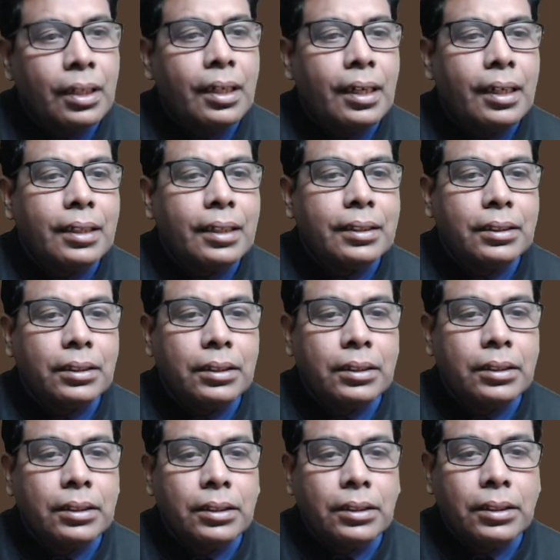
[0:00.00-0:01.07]
and then
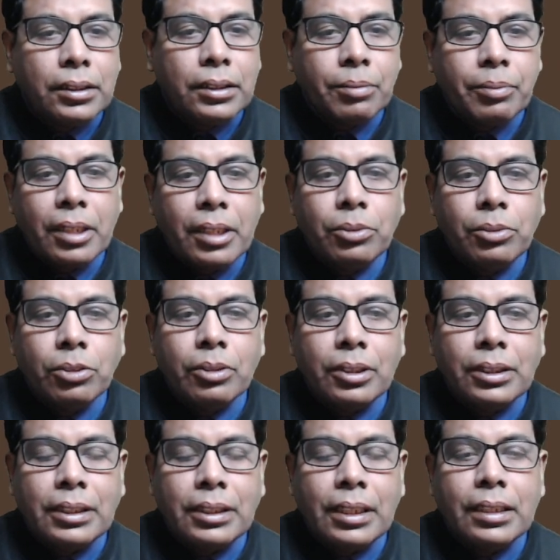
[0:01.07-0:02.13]
subscribe to our
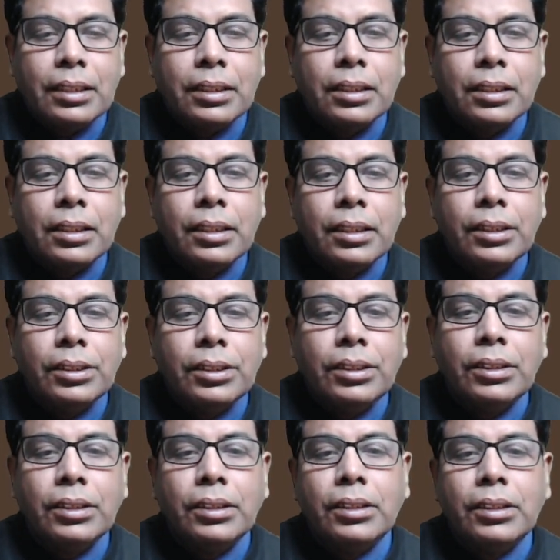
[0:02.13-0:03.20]
channel
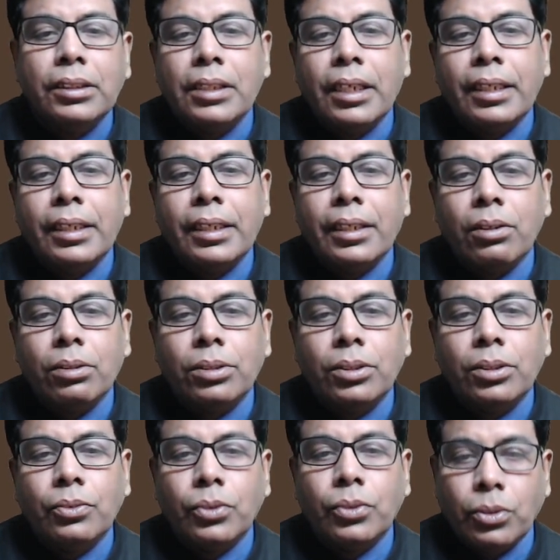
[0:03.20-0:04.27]
Engineering and Technology
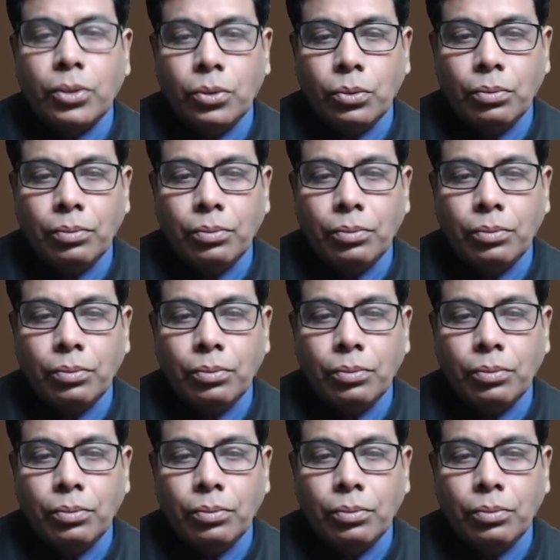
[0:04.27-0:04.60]
for You.